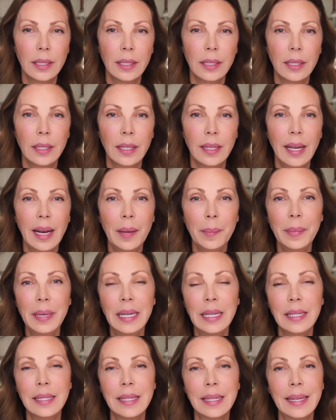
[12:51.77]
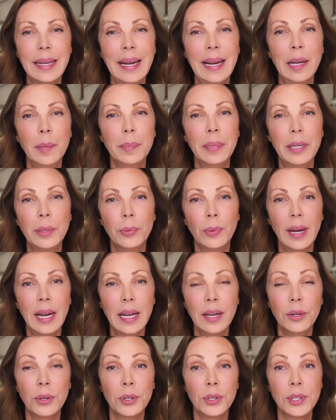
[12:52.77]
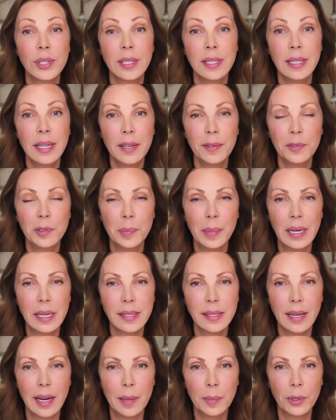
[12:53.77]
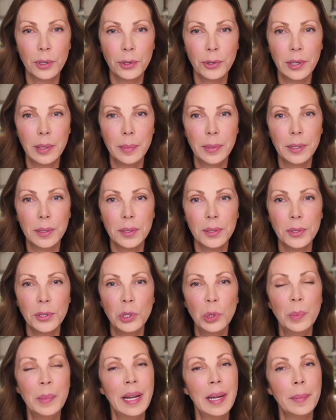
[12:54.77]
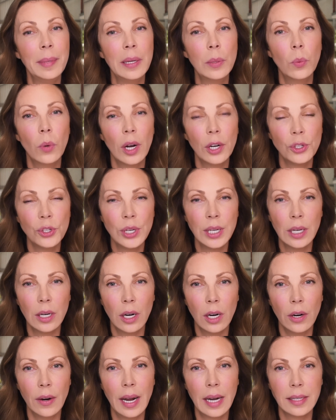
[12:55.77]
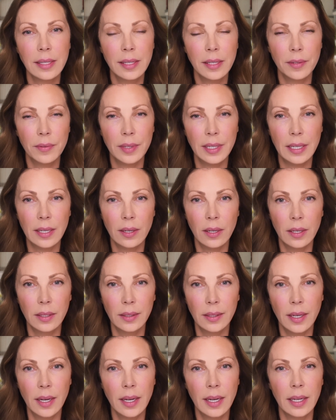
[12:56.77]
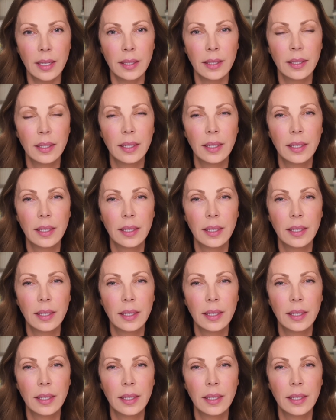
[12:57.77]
That means it can't be read or sniffed by cybercriminals who may be watching our activity online.